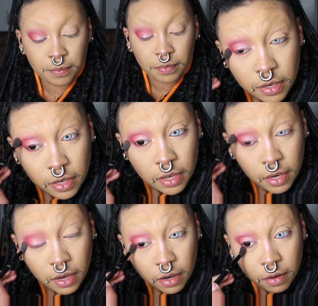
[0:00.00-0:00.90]
Blending
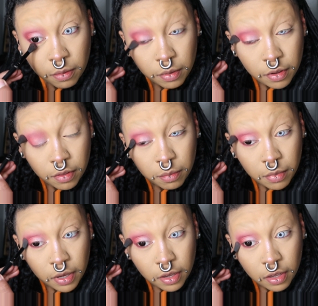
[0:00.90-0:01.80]
it out with
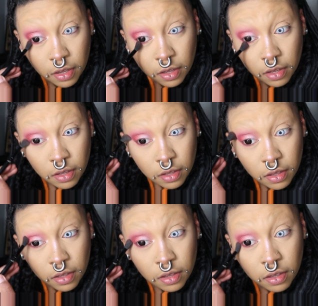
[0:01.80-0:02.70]
my
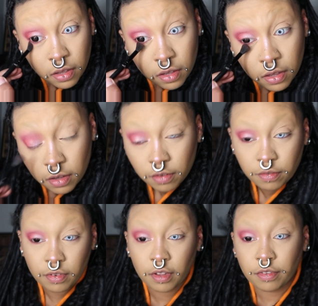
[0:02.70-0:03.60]

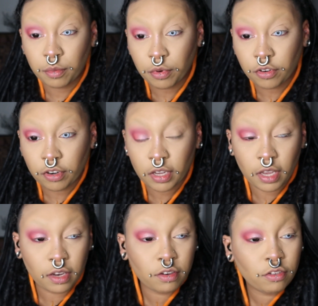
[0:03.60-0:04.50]
fluffy brush
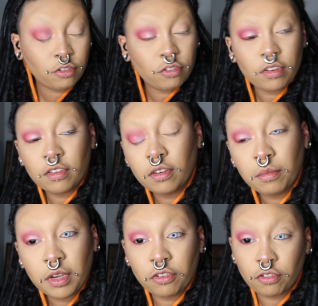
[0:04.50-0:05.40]
again, just to
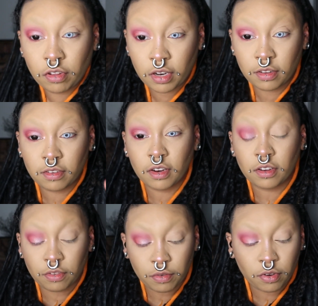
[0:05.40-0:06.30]
make sure that it
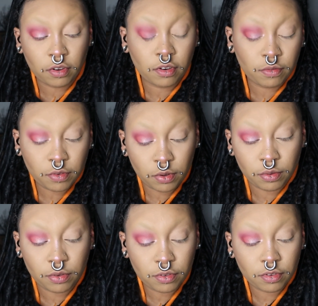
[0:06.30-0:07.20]
stays very
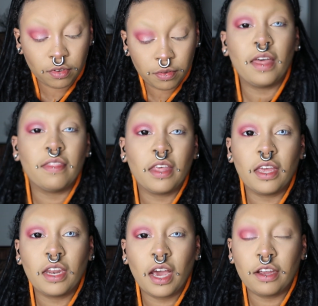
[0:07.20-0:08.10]
diffused. And
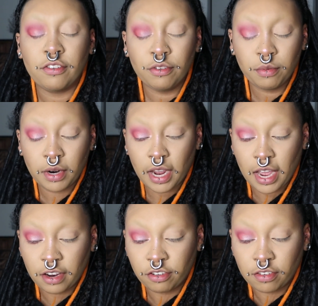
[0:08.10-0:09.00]
then I do want to
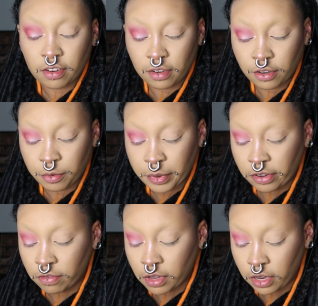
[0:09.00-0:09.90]
add just a little bit
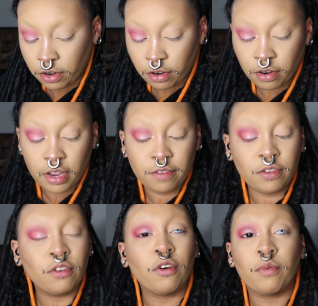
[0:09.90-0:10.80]
of glitter. If
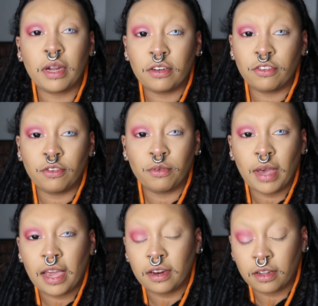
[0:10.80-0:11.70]
you don't want to
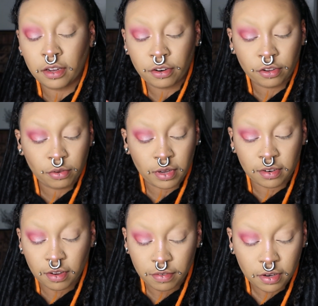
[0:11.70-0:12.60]
add glitter, you can
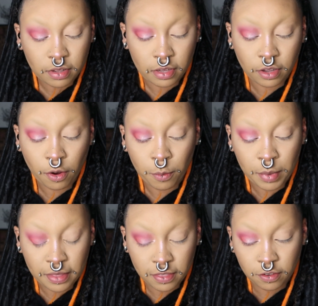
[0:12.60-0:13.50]
definitely
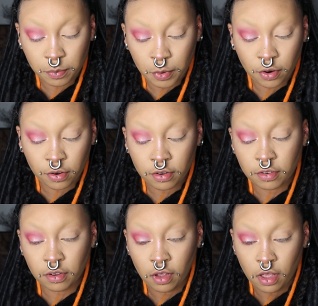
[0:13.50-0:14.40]
omit this part.